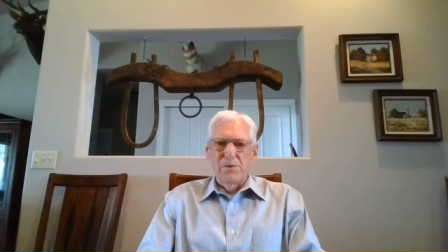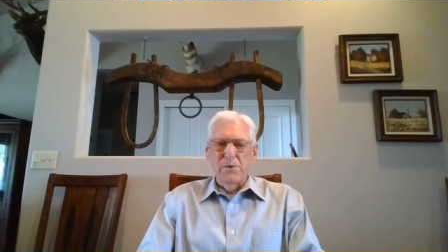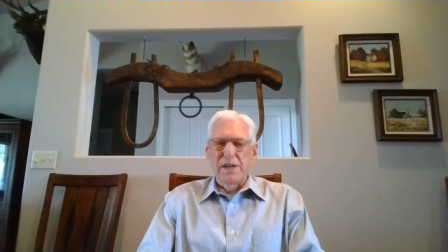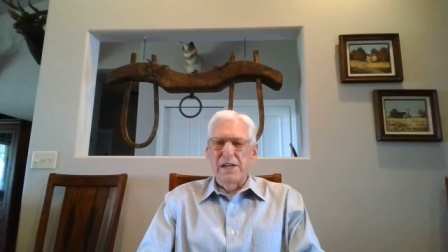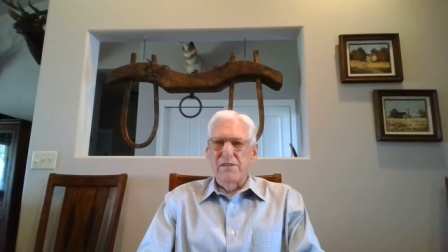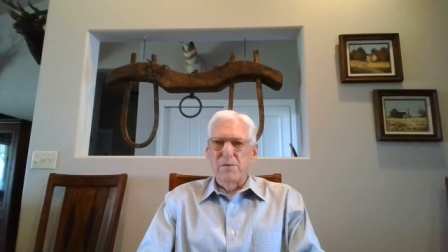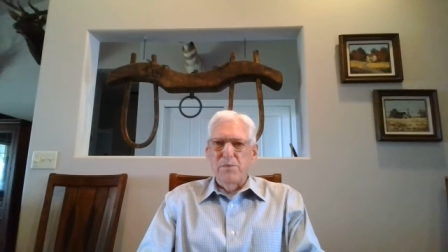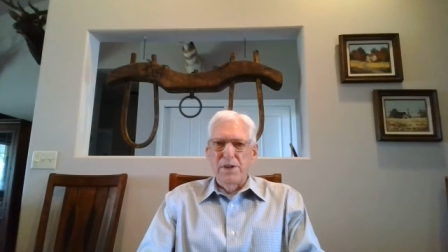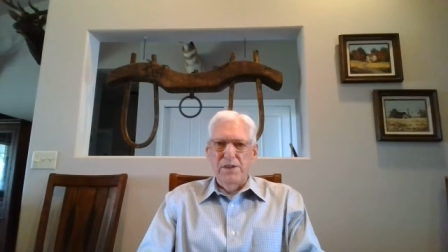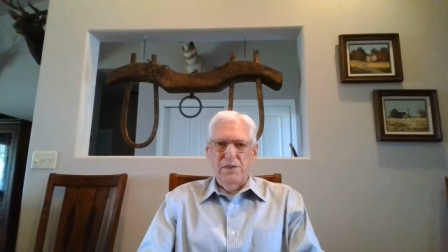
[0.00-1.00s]
we can have the
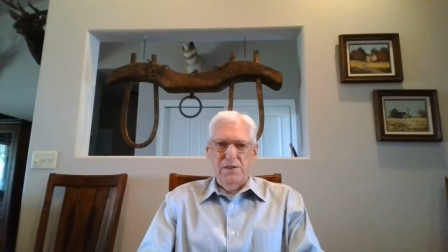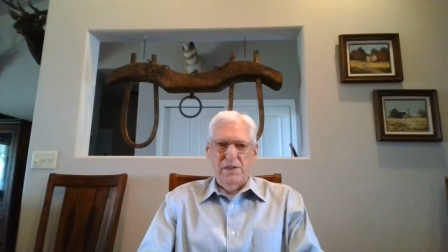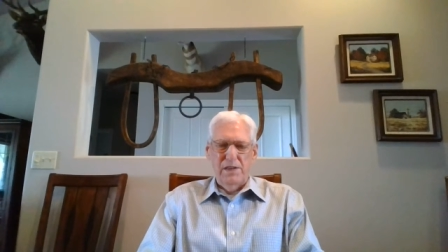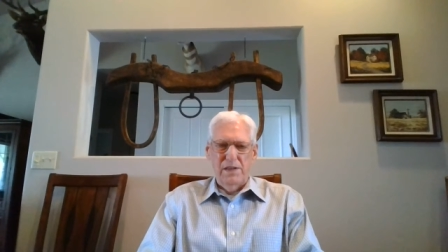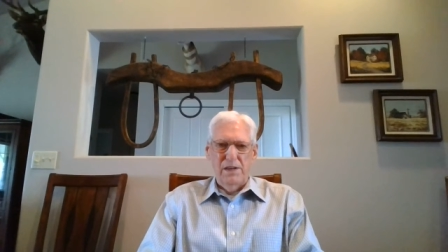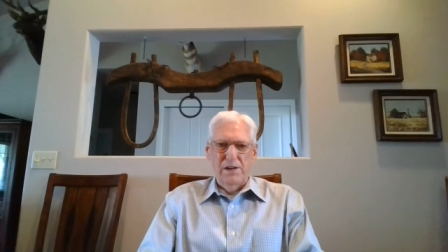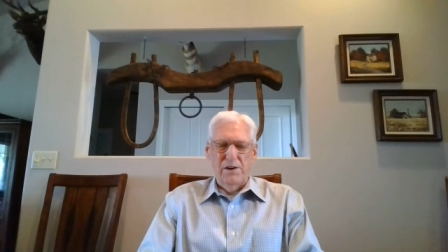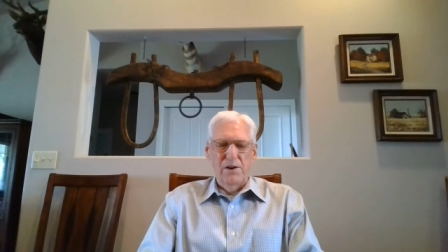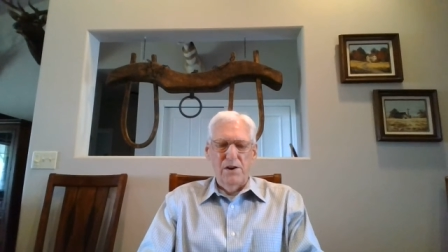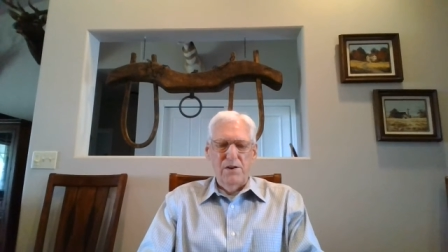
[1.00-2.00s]
peace in
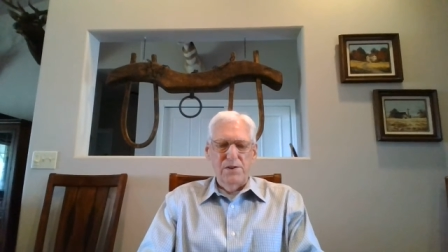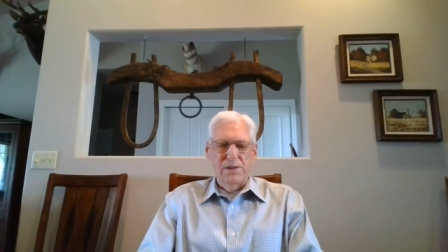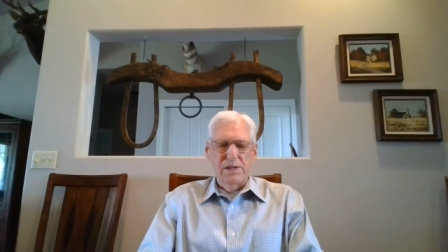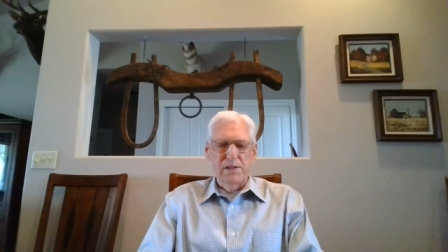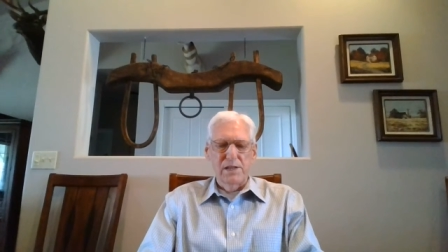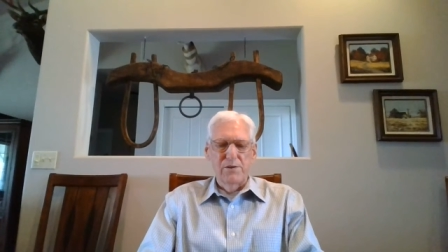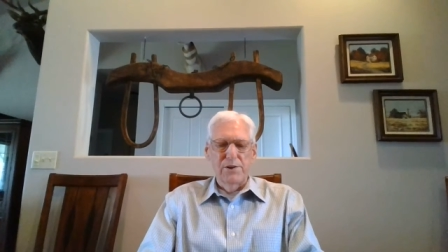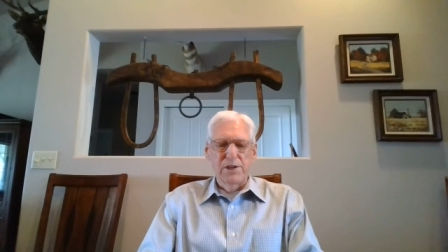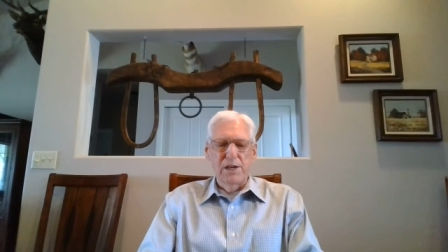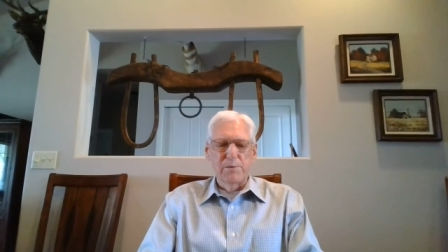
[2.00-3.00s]
our hearts
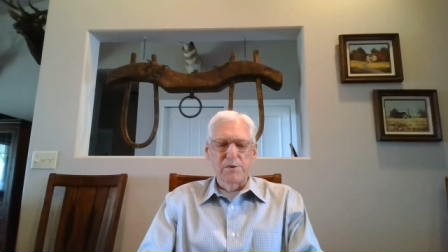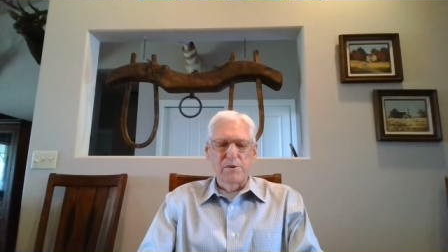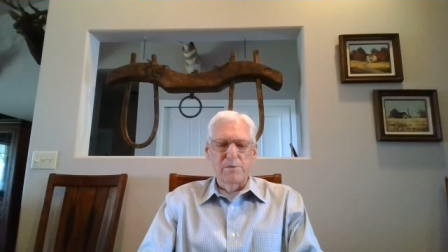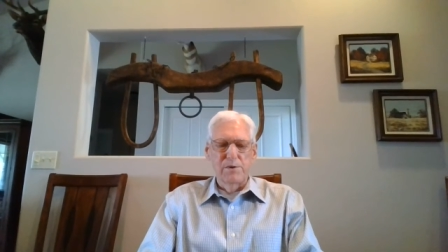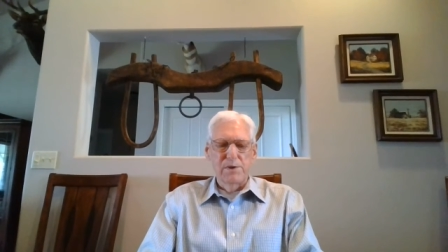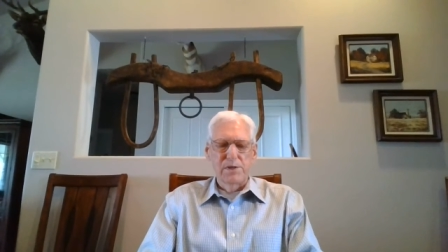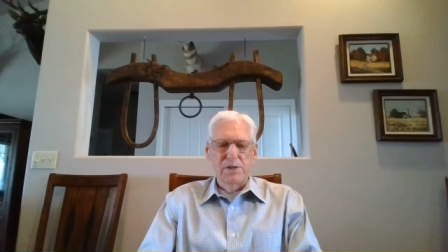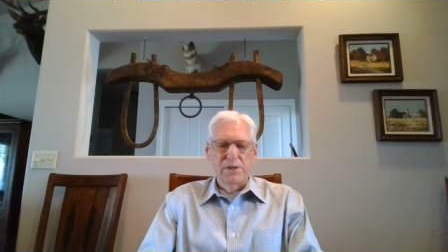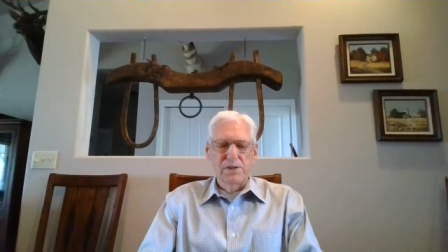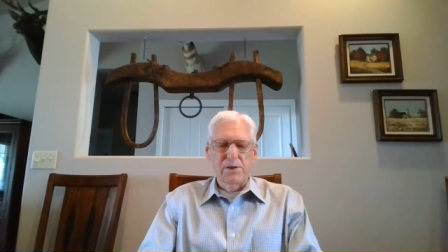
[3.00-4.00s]
only comes from knowing
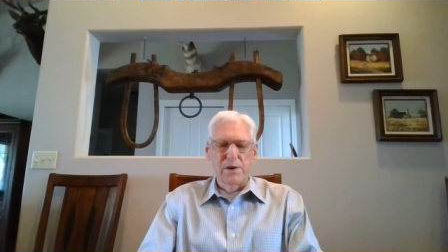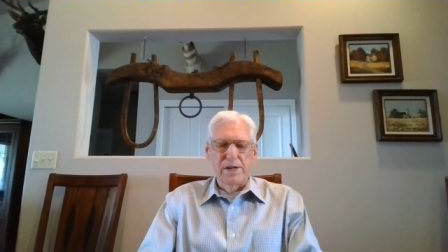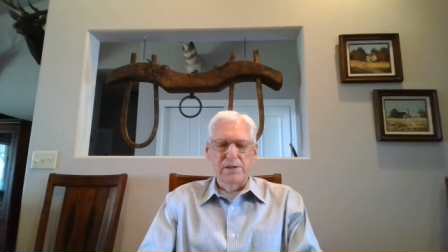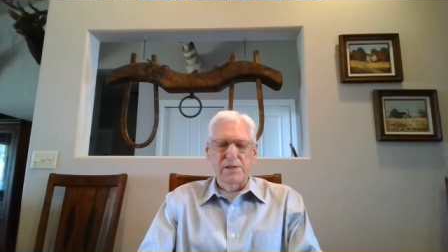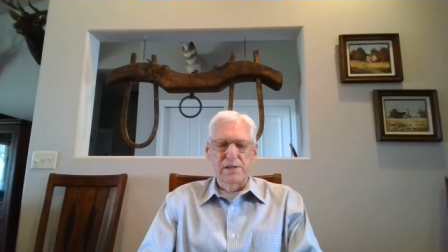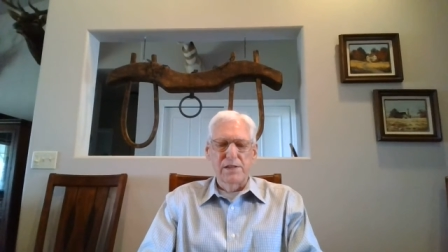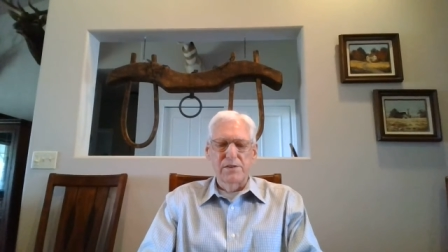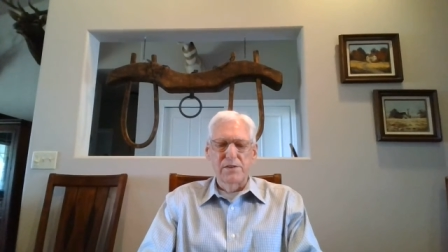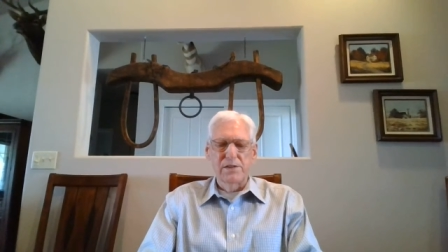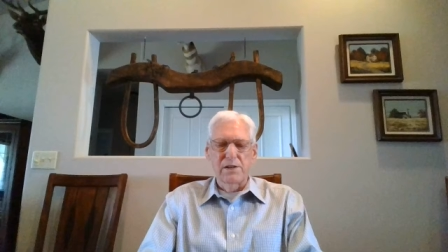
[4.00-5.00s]
Jesus Christ
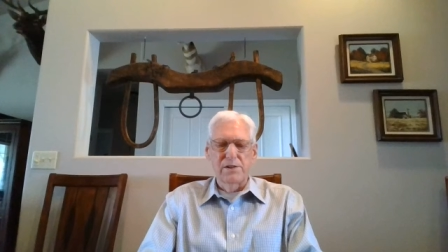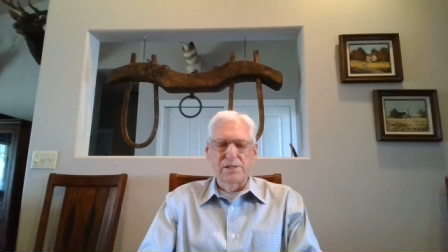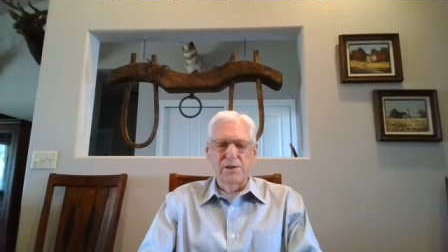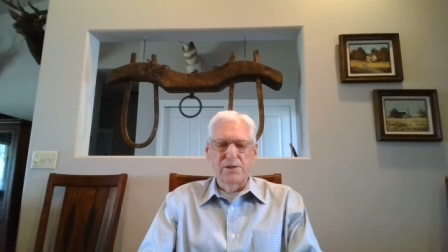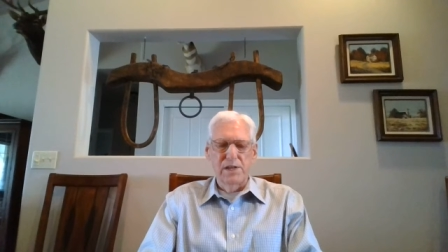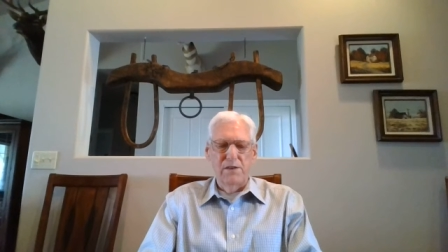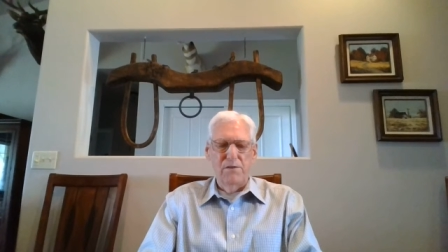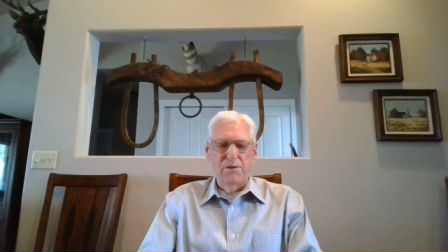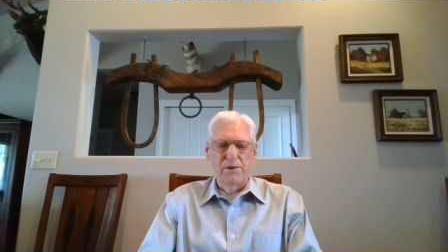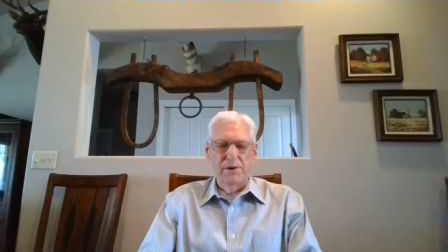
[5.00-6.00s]
as, our
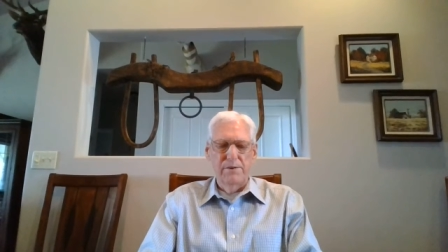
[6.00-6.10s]
Savior.